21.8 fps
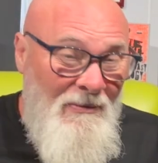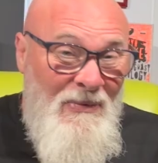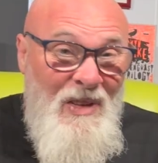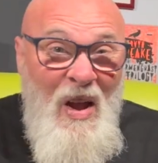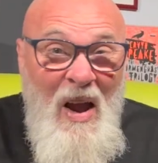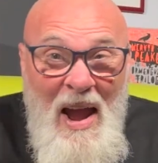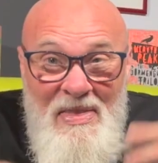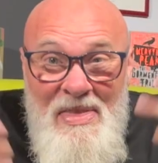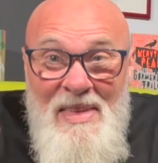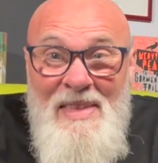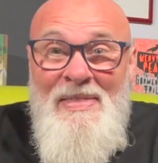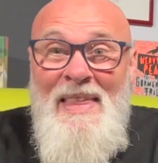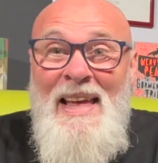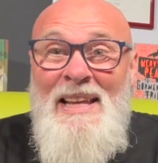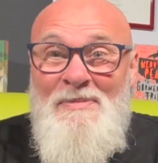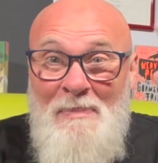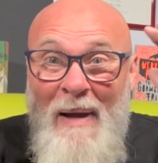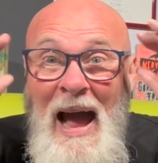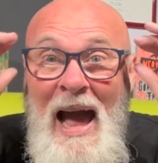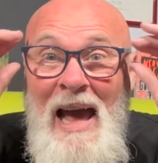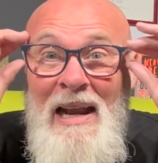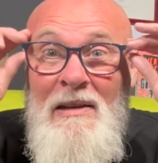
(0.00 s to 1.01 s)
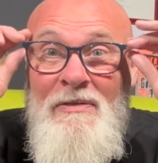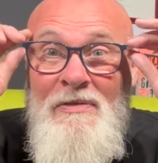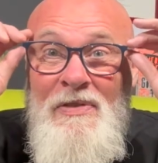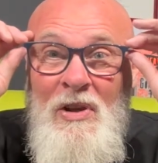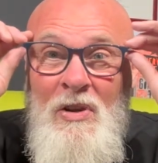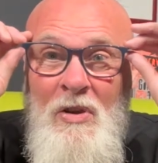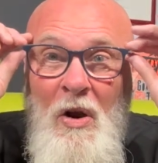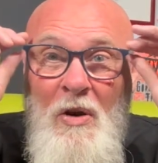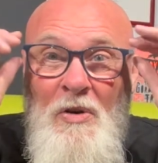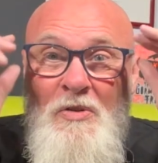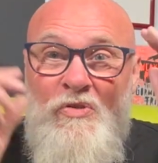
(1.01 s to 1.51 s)
I think that's part of the
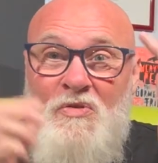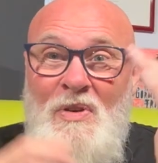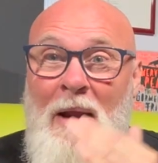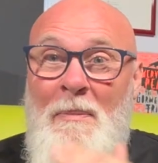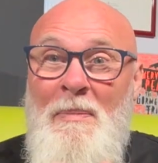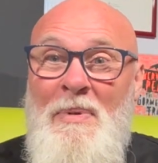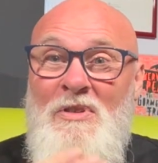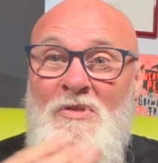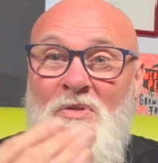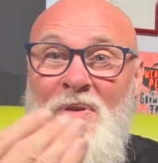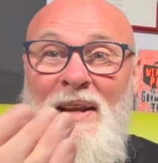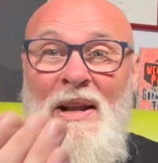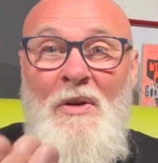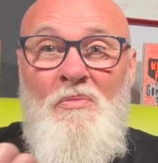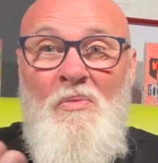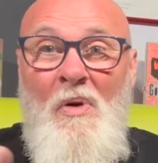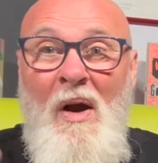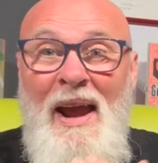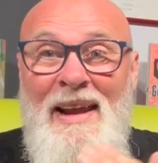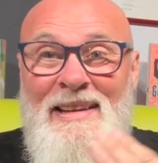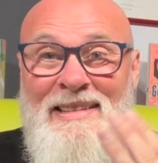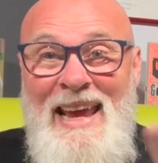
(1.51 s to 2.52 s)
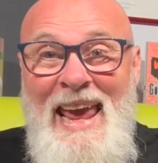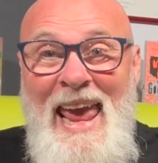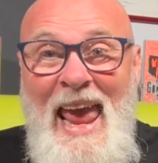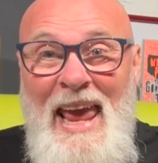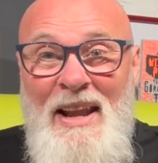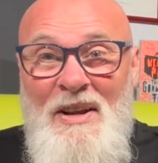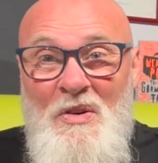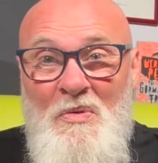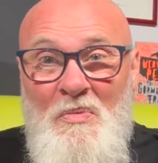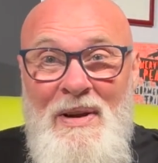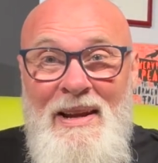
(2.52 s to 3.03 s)
contract between a writer
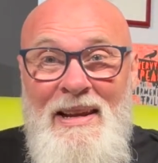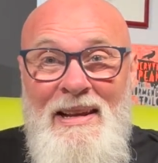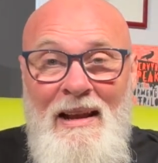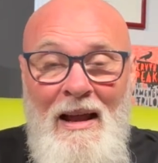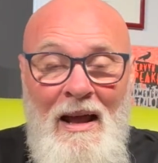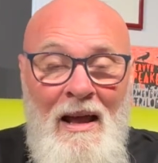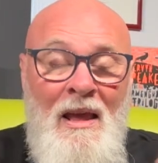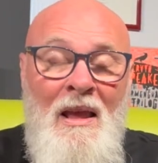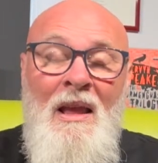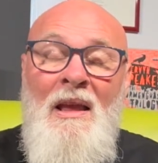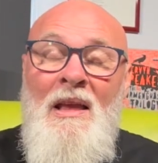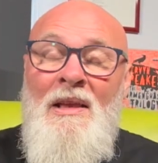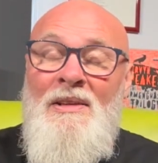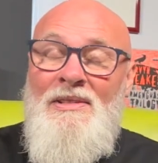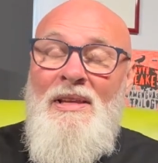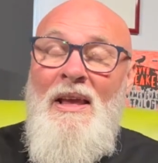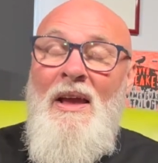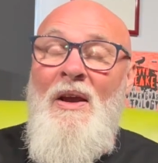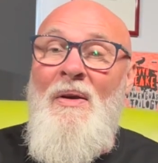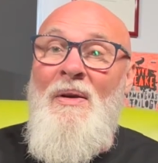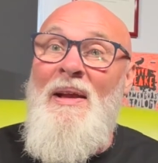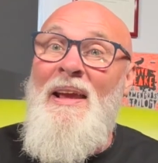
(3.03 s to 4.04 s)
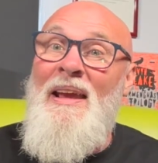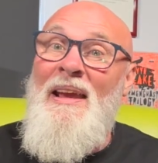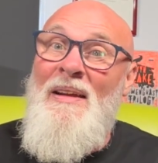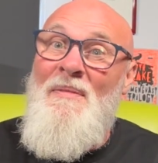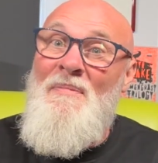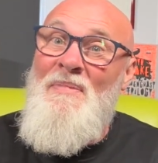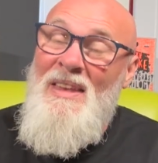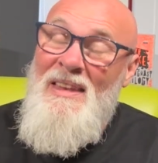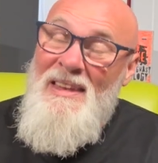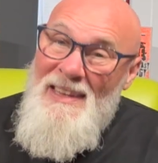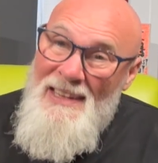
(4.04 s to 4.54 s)
and a reader. So
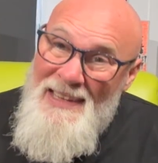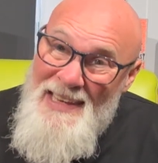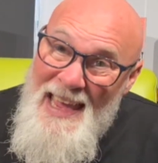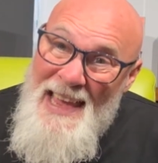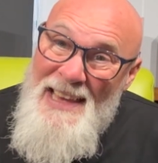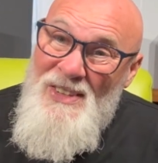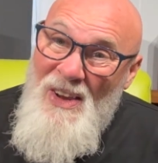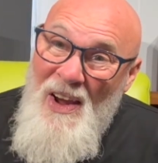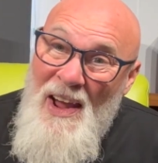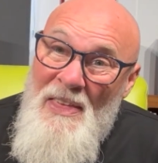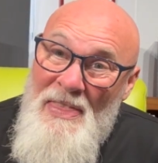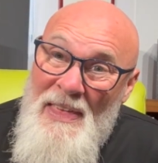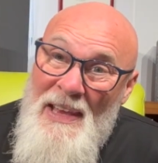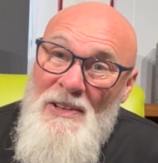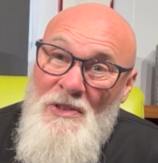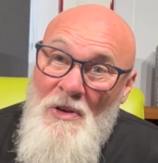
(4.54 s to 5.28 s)
yes, I think